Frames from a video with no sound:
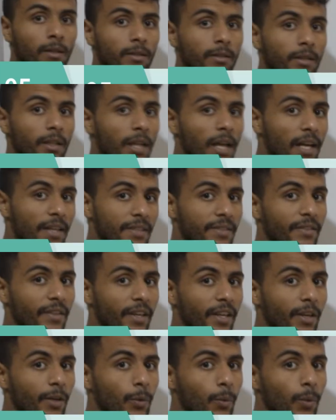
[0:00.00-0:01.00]
The last
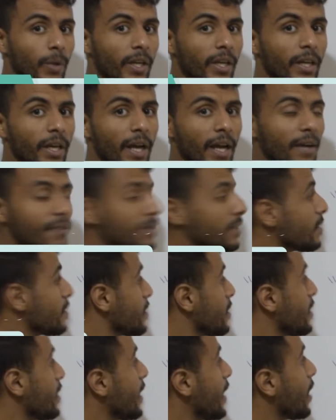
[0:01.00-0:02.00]
thing we have to
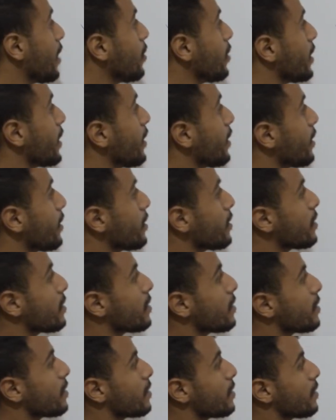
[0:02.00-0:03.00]
see now
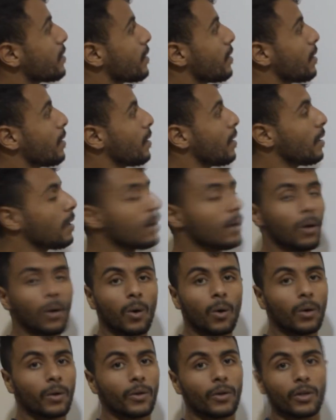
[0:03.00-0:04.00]
is
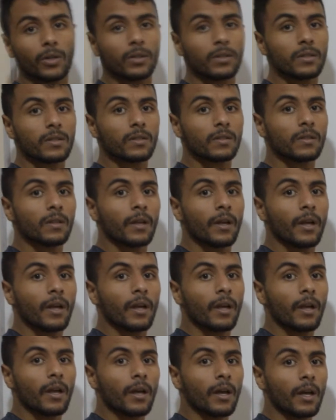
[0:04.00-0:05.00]
orders.
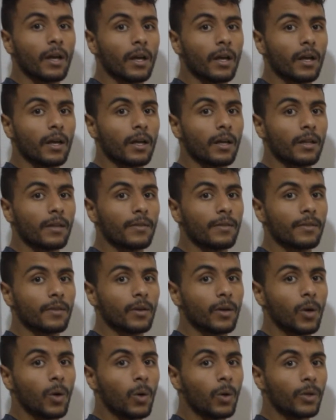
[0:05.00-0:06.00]

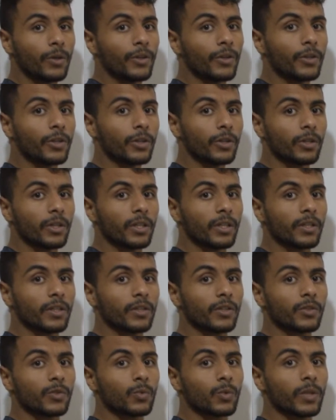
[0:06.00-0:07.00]
Order
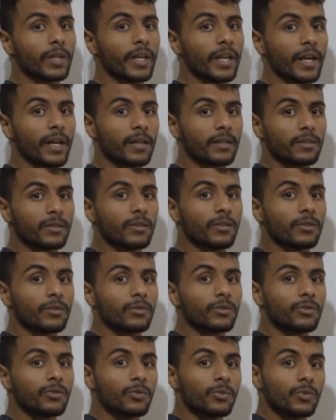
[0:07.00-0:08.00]
is when I ask you to
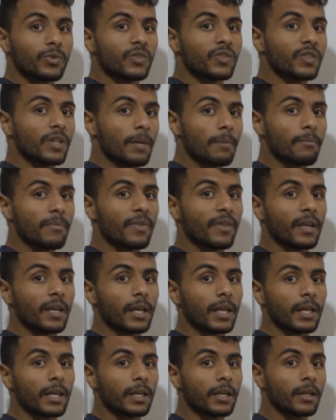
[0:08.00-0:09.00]
do
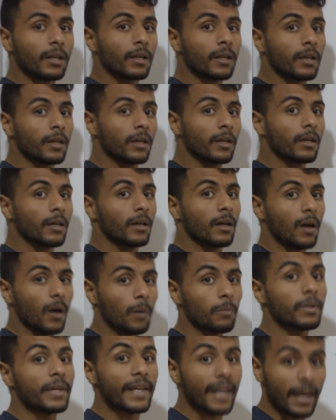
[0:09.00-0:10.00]
something
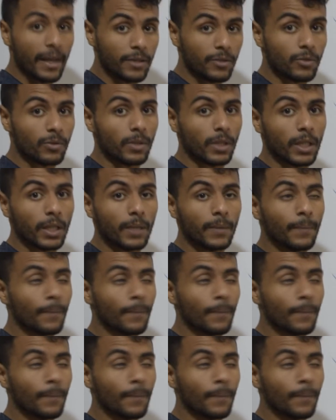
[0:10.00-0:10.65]
obligatory.